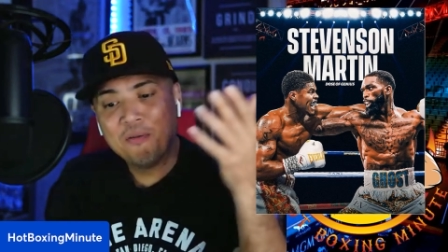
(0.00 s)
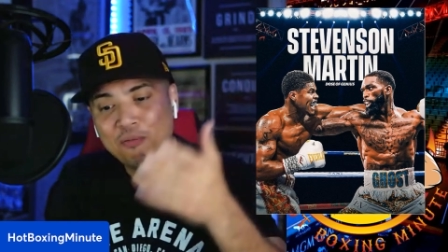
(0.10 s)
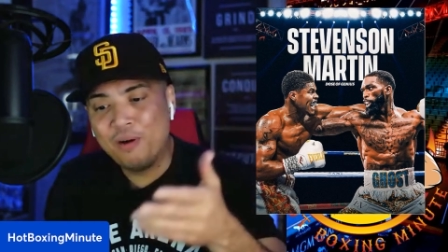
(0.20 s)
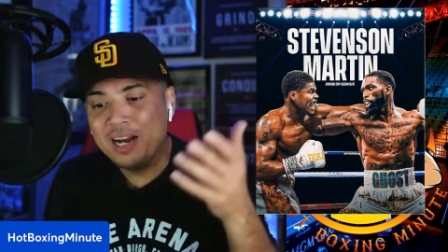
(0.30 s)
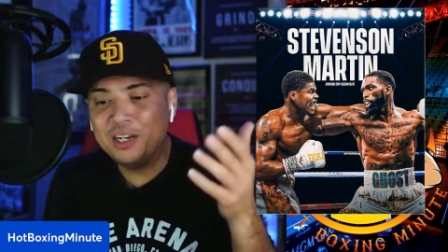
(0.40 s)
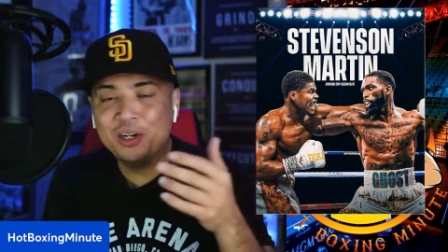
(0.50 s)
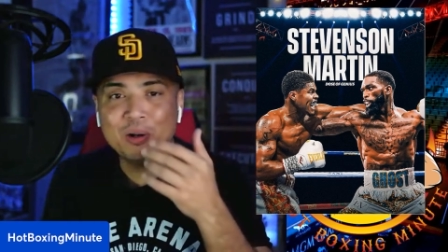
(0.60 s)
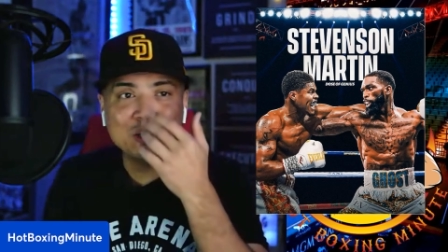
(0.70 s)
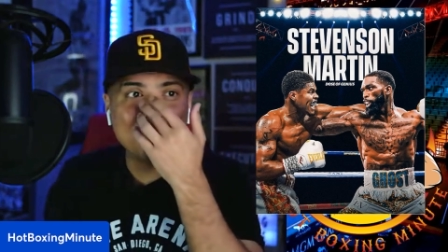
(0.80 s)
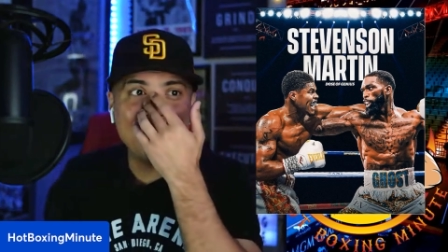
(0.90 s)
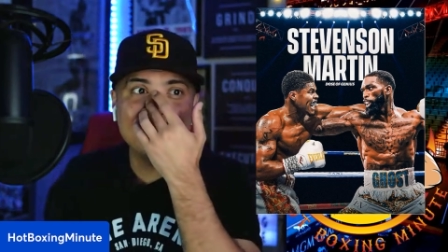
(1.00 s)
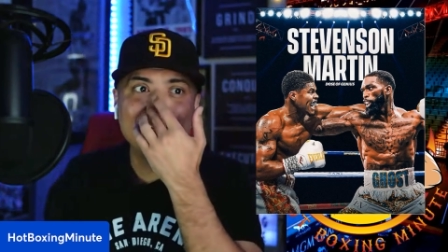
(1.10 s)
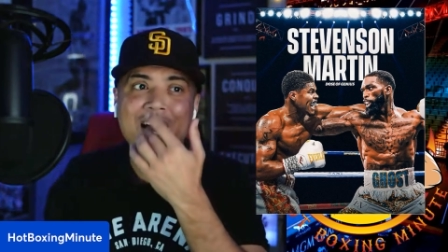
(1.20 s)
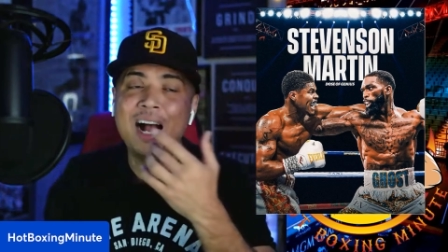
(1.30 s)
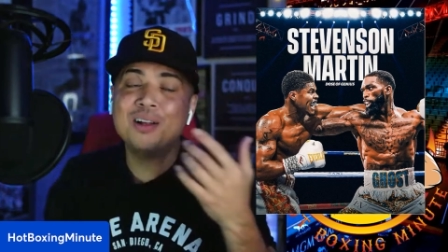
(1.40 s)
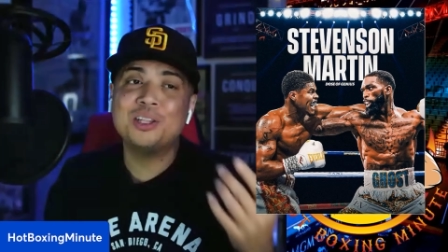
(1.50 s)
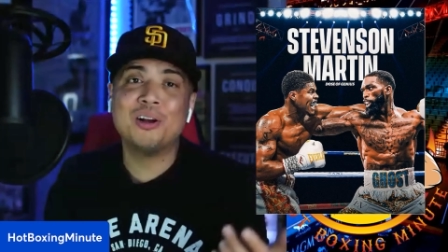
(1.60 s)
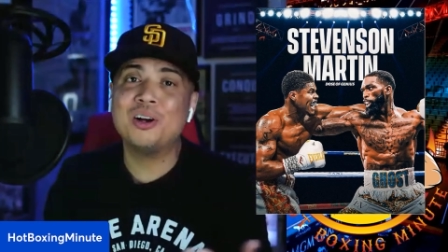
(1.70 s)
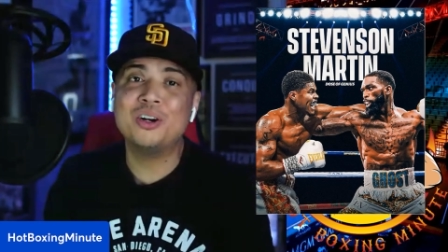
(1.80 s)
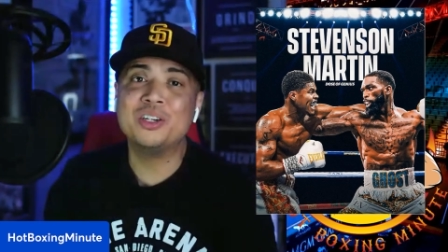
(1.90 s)
Frank the Ghost Martin out there
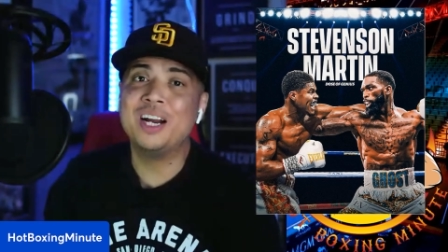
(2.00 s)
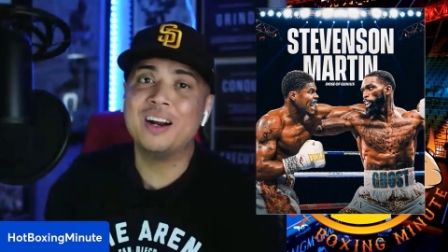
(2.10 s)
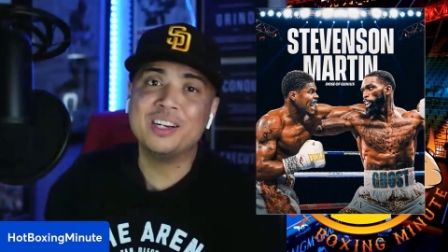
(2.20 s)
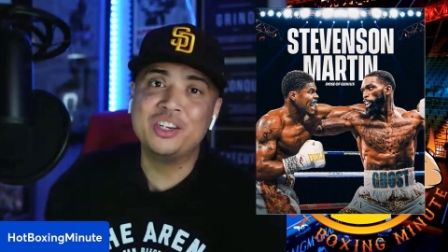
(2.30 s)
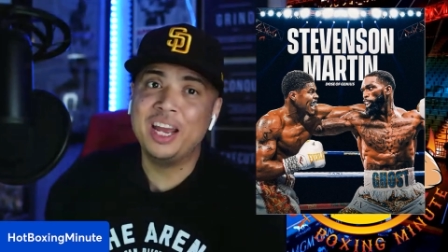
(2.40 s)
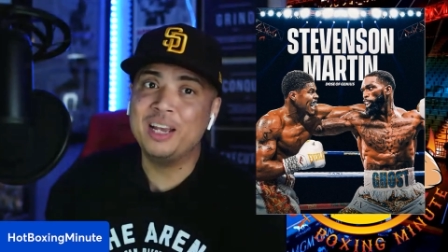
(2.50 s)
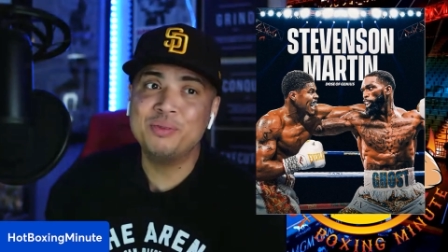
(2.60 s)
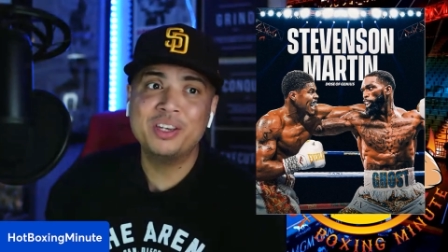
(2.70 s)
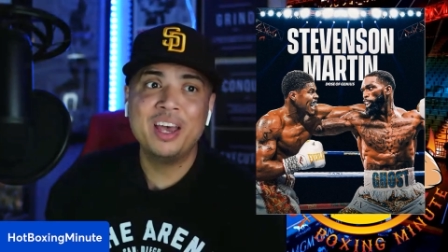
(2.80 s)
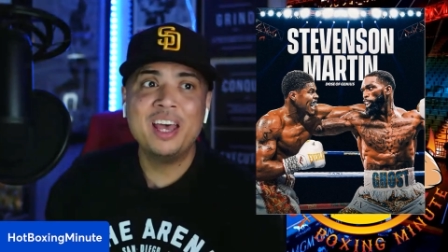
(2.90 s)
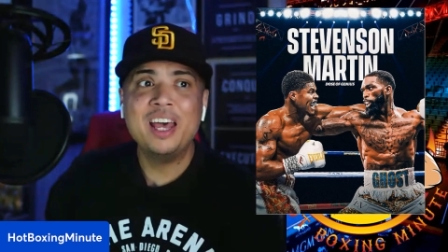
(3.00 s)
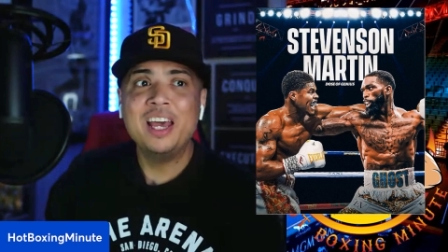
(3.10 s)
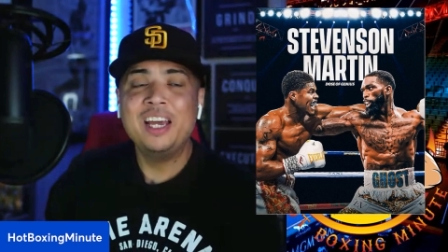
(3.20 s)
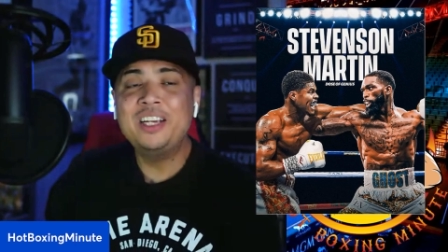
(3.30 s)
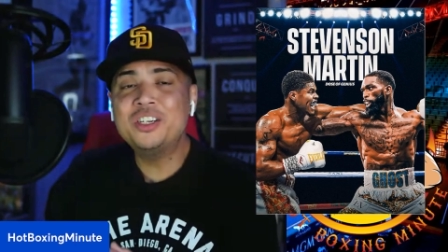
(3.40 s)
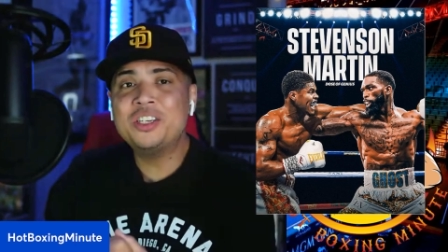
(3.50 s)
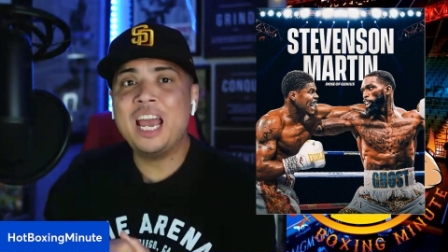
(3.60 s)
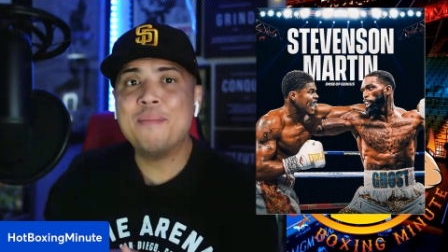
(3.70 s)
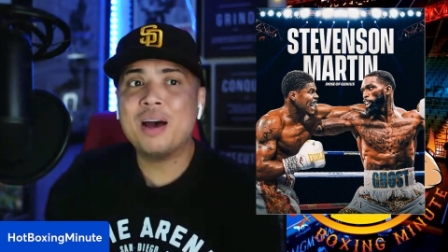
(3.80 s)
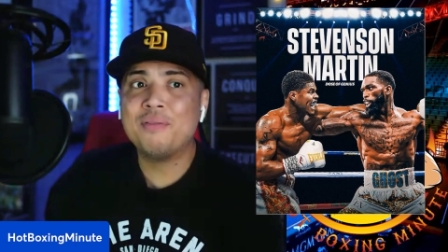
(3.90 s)
under Derrick James. He just
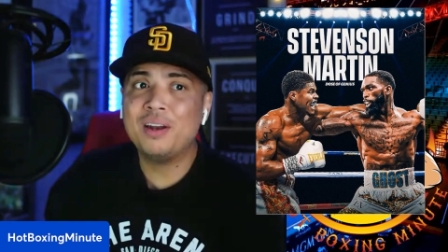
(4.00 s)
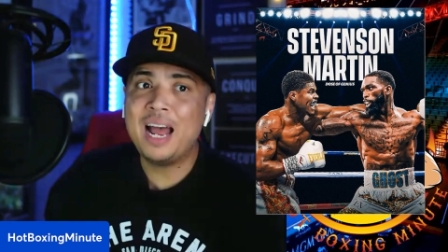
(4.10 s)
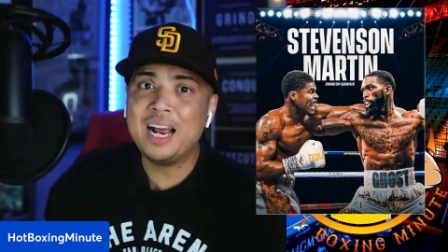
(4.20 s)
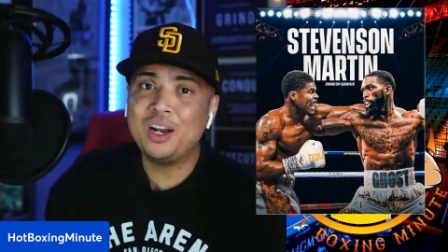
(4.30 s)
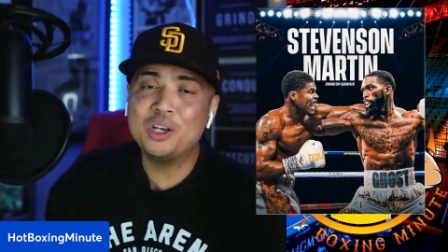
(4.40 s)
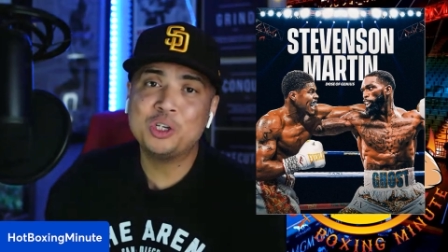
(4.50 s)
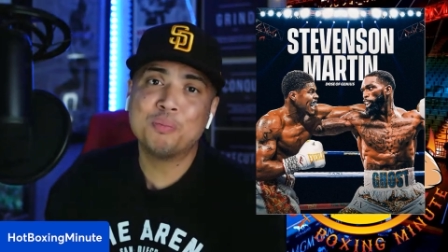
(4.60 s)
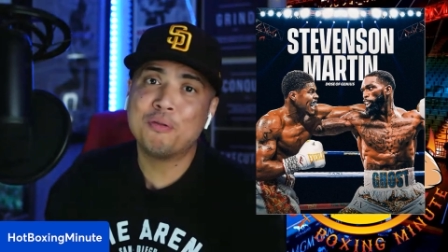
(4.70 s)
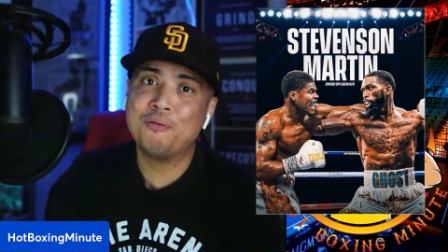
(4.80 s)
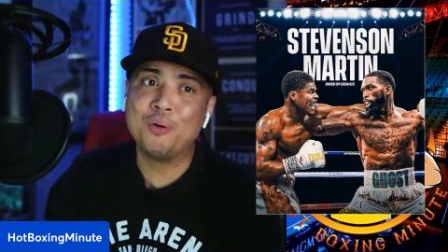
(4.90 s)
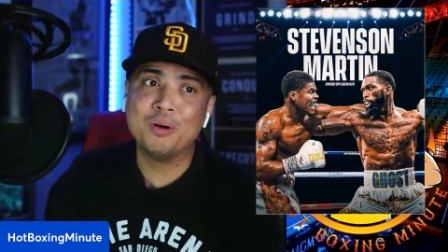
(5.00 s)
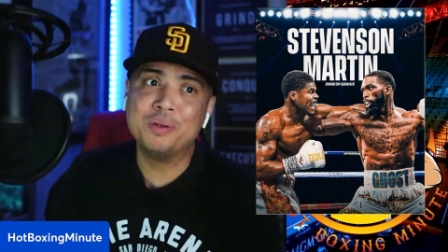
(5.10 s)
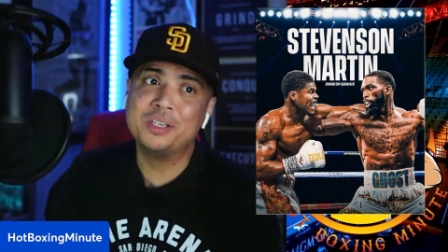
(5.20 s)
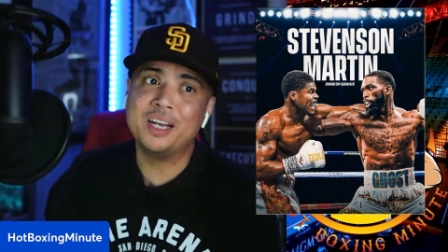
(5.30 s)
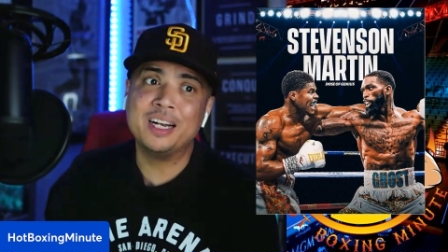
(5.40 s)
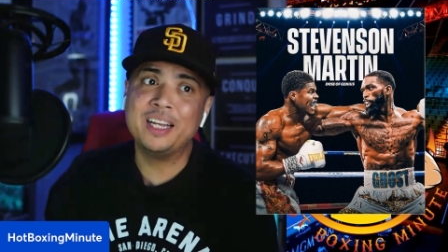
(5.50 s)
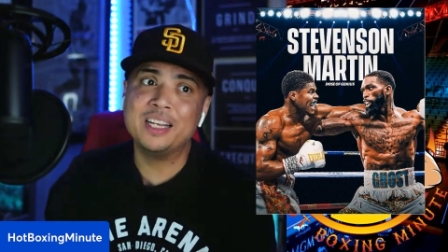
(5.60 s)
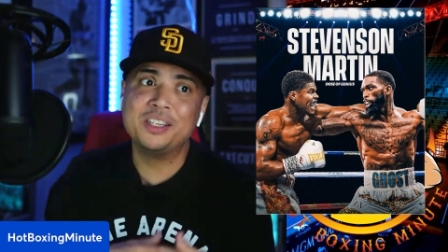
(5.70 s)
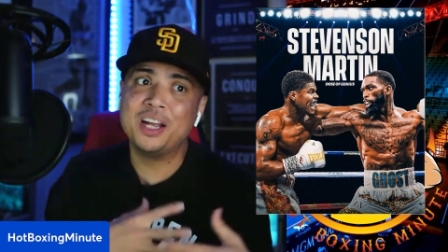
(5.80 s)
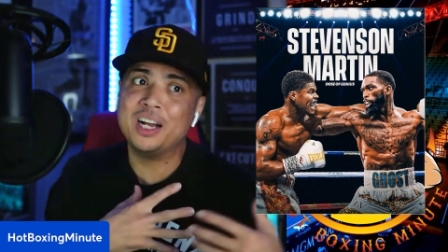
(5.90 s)
came out of a lackluster performance
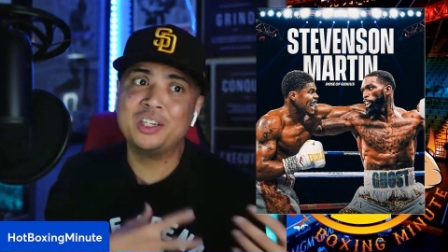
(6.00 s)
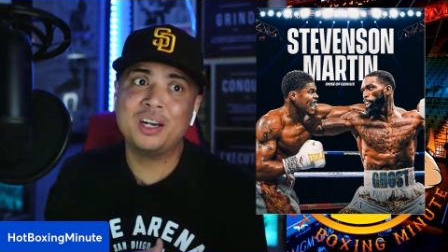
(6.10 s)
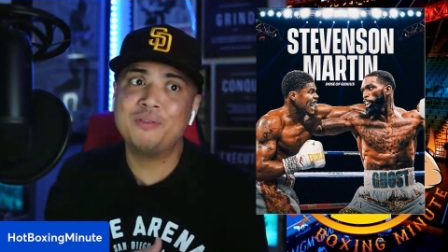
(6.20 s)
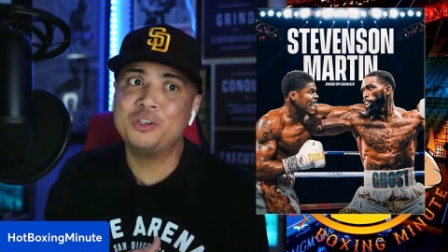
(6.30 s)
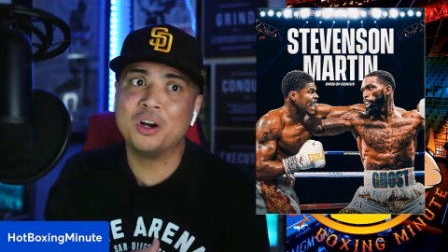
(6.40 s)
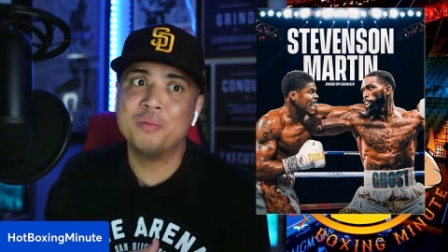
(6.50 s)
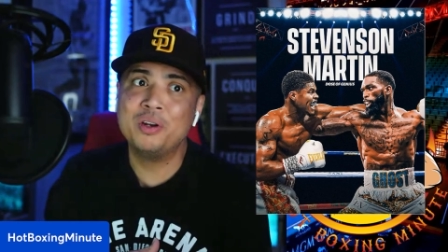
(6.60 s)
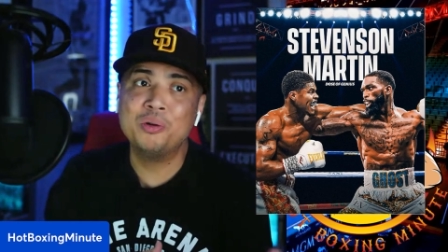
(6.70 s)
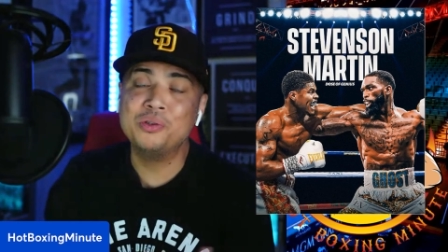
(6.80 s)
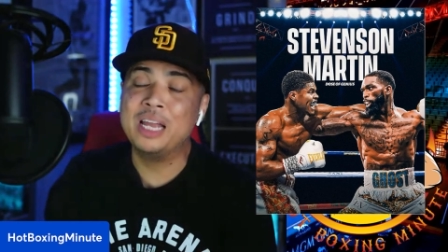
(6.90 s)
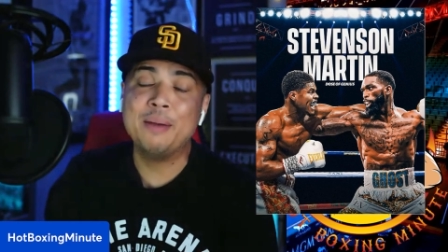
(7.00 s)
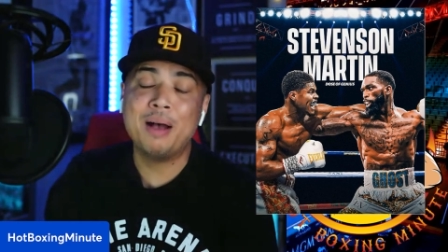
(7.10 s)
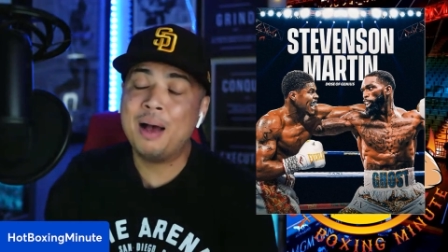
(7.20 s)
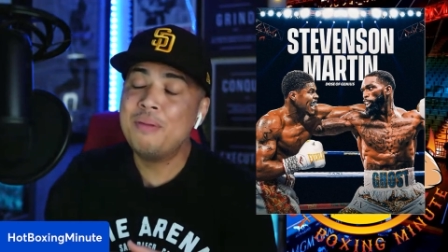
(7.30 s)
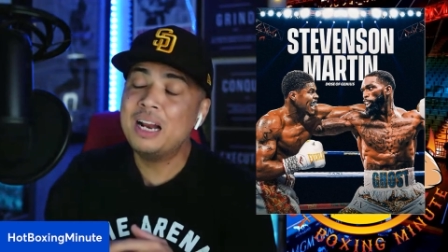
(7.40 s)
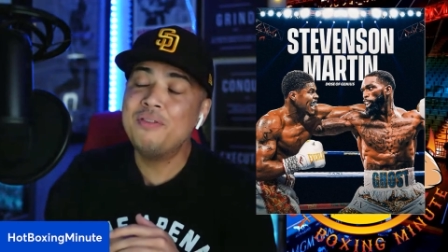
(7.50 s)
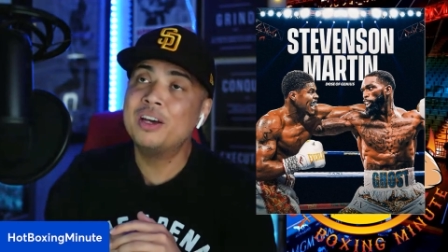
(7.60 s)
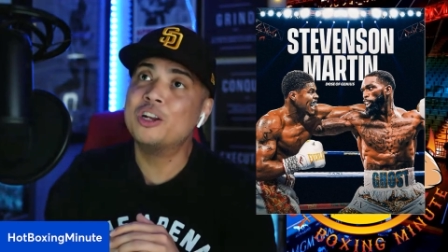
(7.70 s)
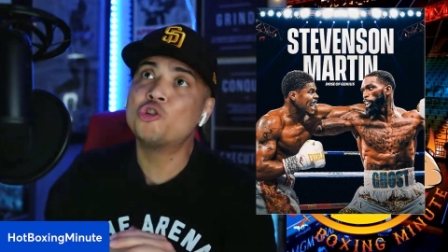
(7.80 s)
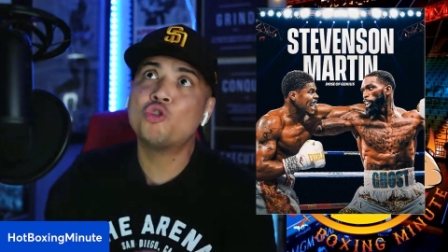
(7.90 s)
against a tough German whose name I'm not even
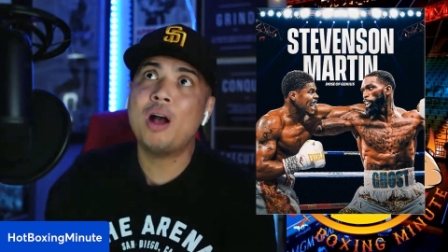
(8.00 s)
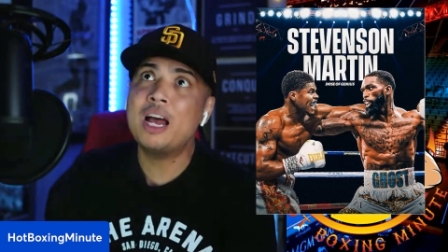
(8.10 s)
going to try